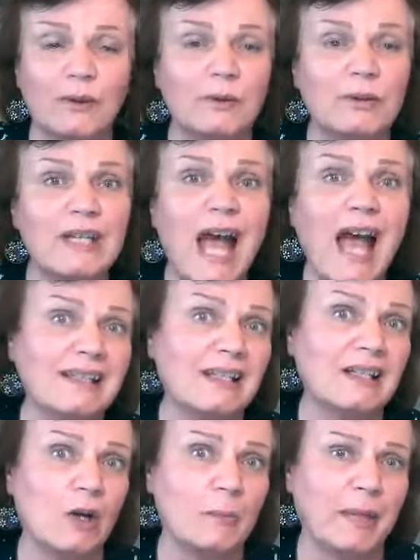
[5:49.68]
not to
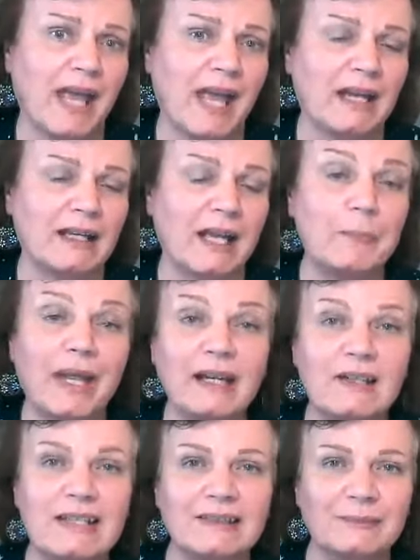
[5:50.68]
go back. I
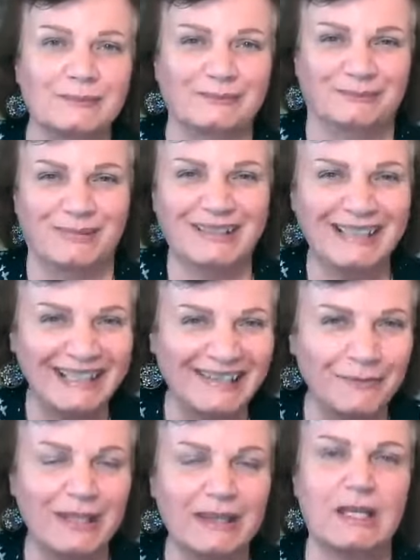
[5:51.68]
pleaded
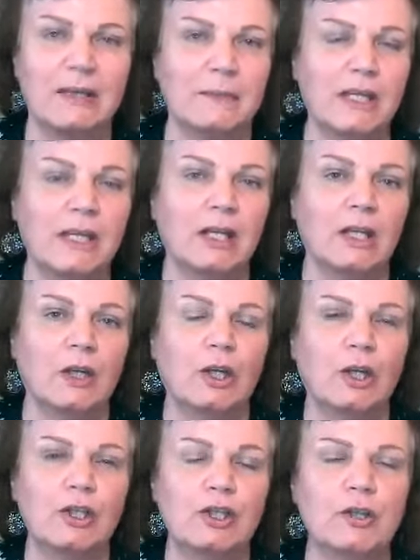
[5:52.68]
with him
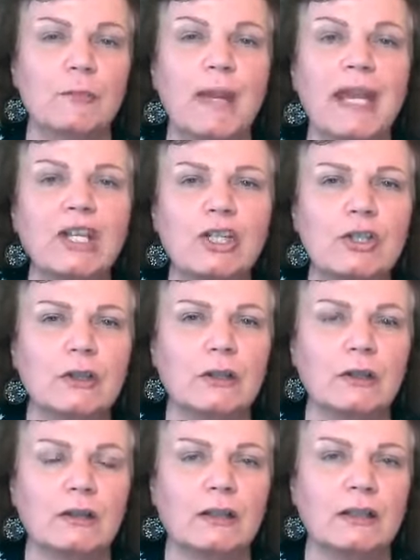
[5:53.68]
to make
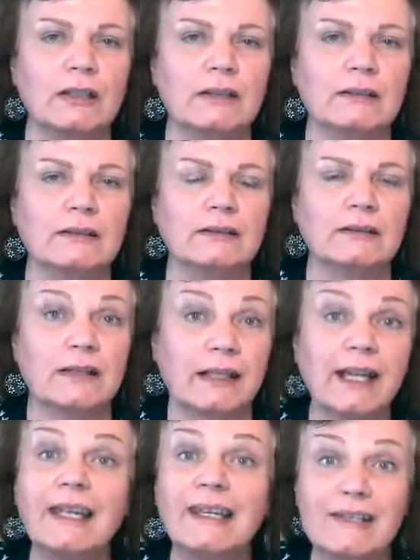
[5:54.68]
sure that
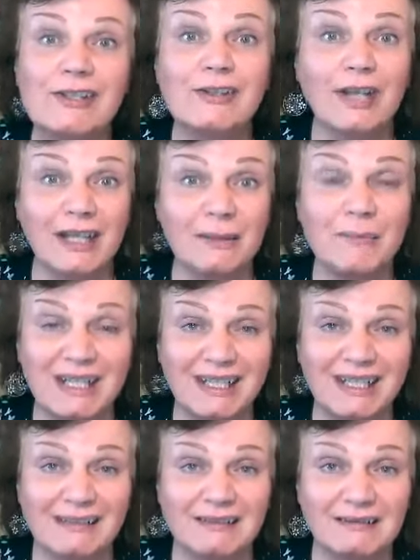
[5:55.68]
cancer had a
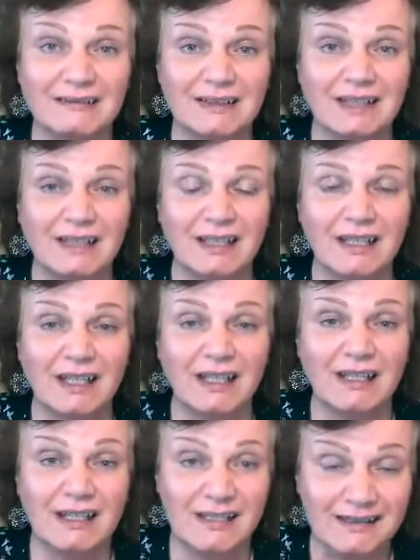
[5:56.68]
meaning
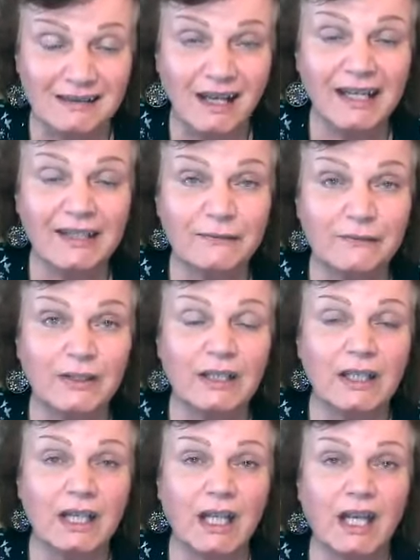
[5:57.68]
in his life
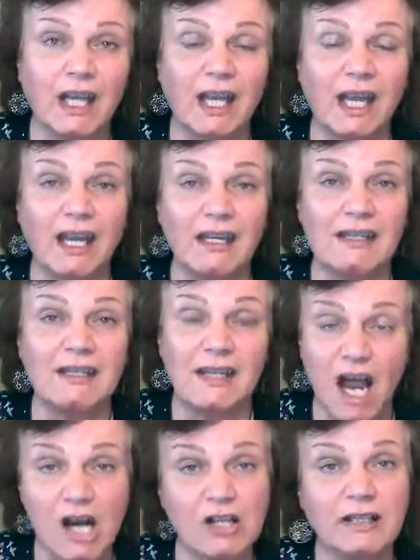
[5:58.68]
and in
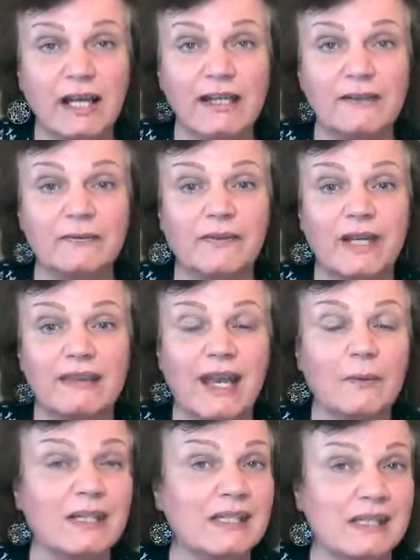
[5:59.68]
our life and that
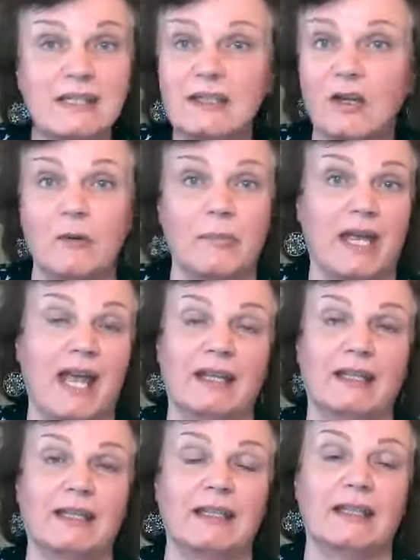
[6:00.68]
we didn't go
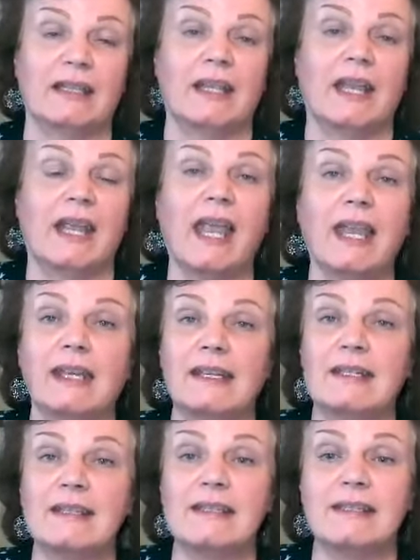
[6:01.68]
back.
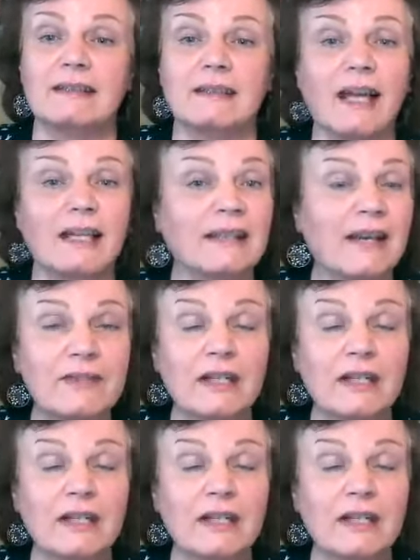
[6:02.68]
And I left it